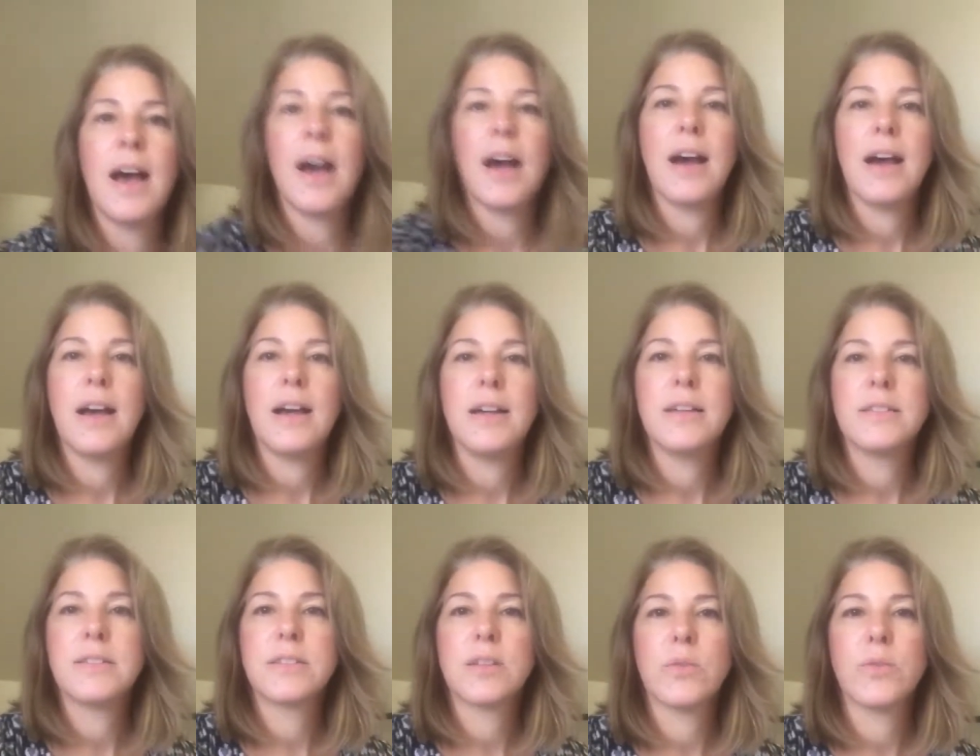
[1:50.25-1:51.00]

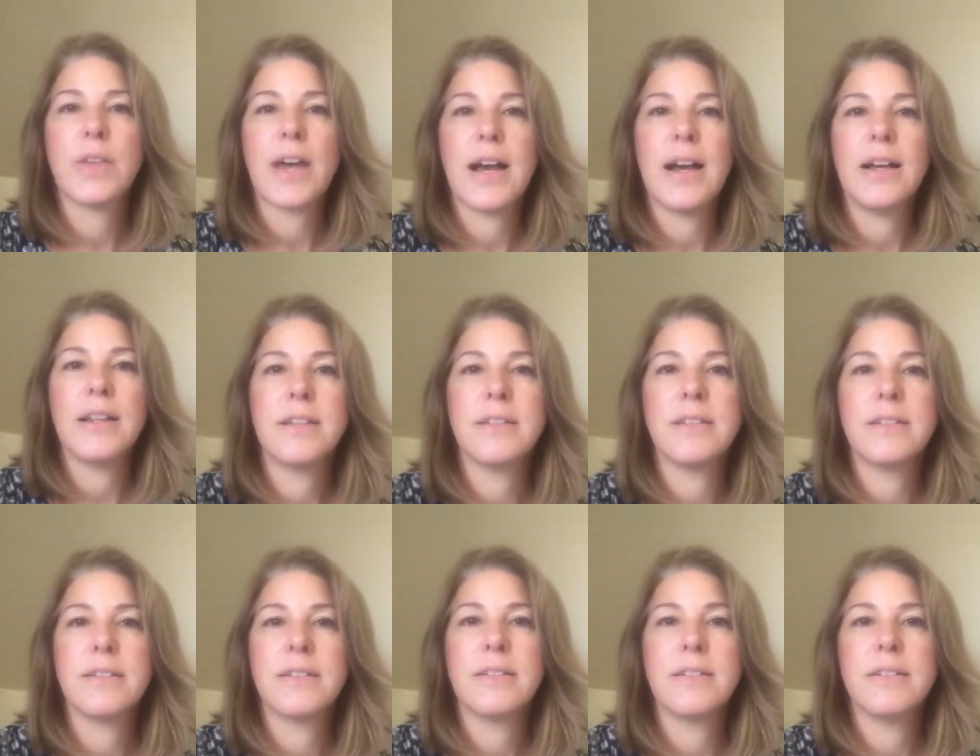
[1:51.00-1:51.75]
uh, so that
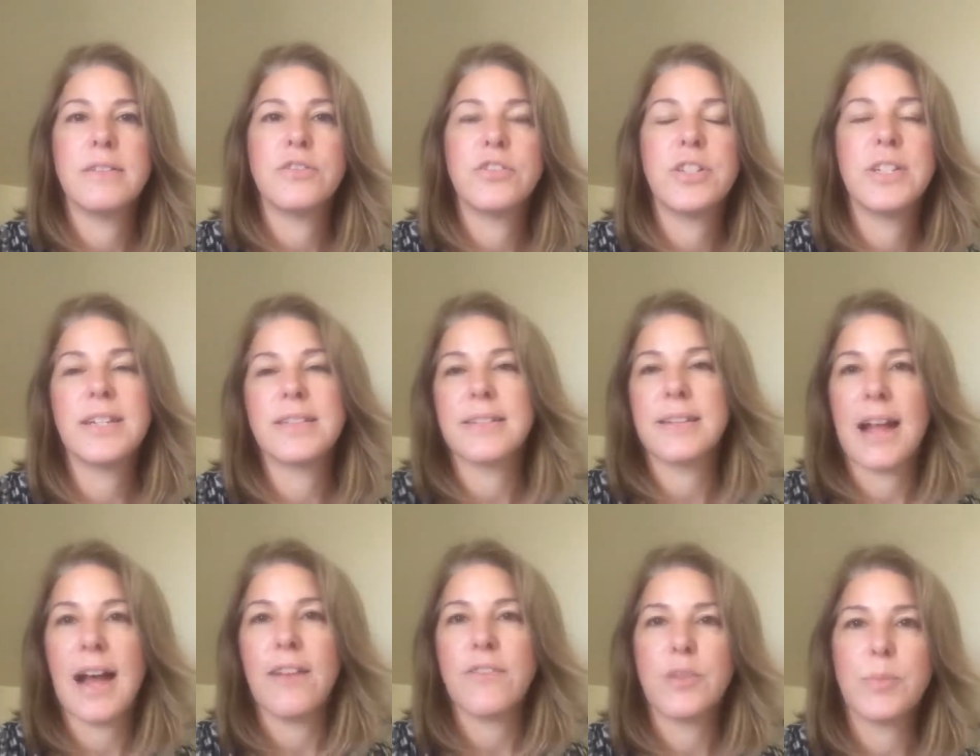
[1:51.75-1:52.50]
she
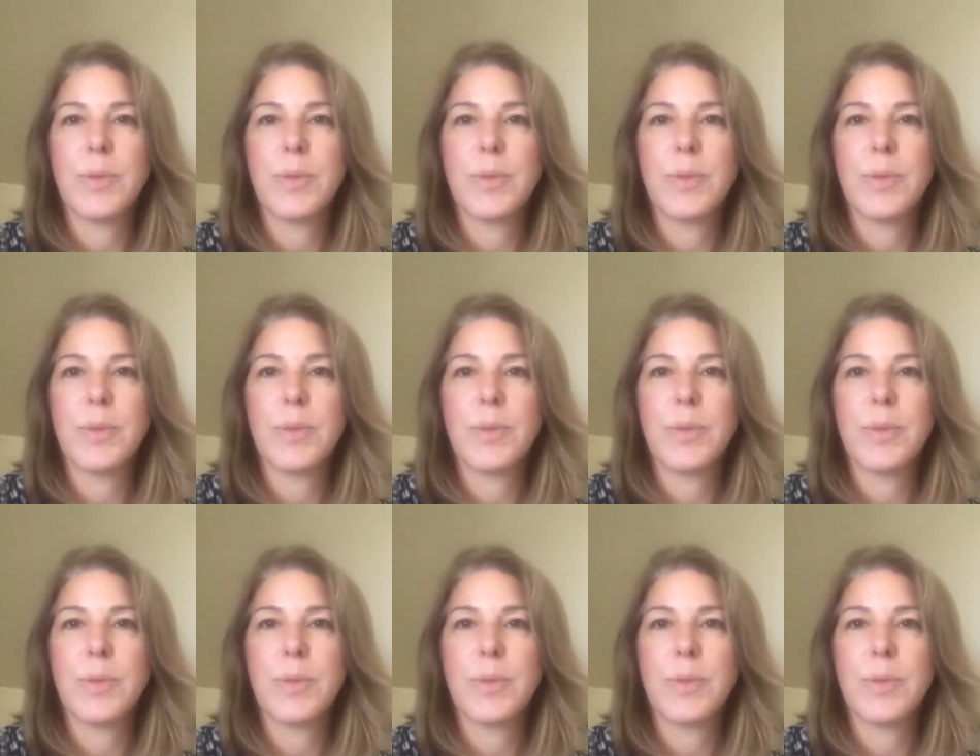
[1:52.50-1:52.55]
doesn't have